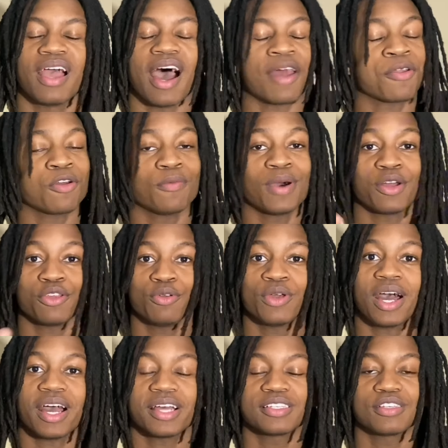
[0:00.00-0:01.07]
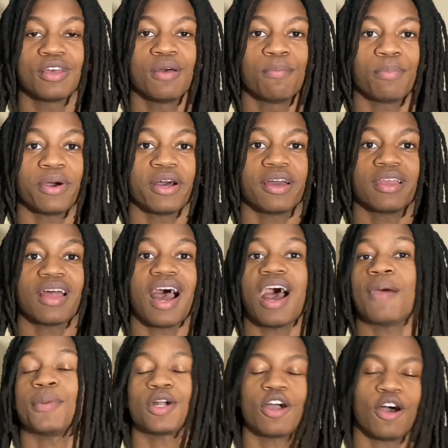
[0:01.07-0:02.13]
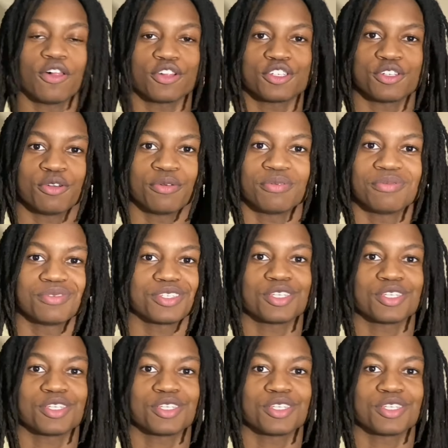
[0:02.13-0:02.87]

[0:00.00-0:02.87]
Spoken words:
I don't know about you guys, but I'm a college student.